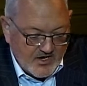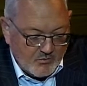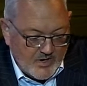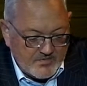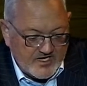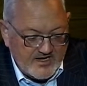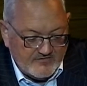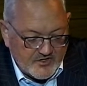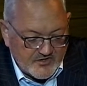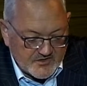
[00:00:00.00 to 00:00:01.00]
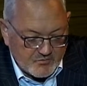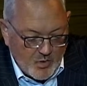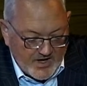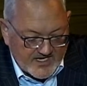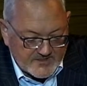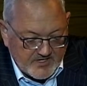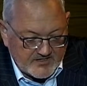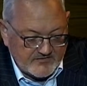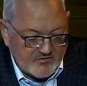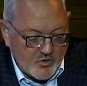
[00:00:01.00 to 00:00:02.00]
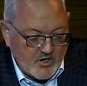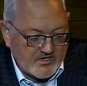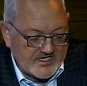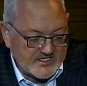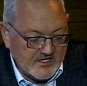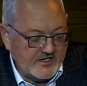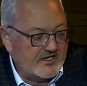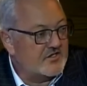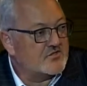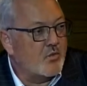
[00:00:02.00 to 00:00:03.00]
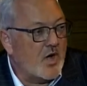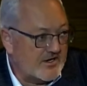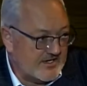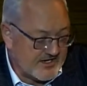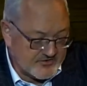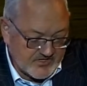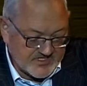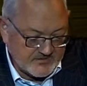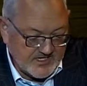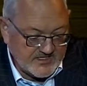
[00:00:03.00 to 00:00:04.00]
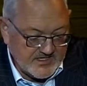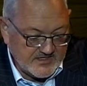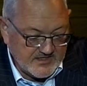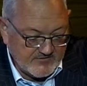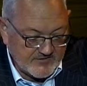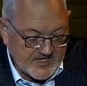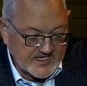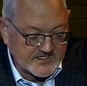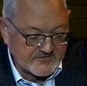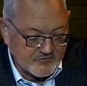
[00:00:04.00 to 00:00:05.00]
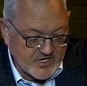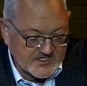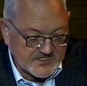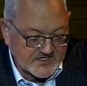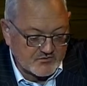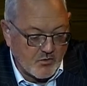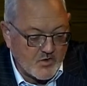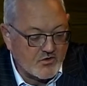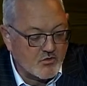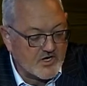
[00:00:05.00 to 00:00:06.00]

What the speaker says: we believe that there's one aspect of the workplace learning that's wildly underestimated, and for us, that's what we call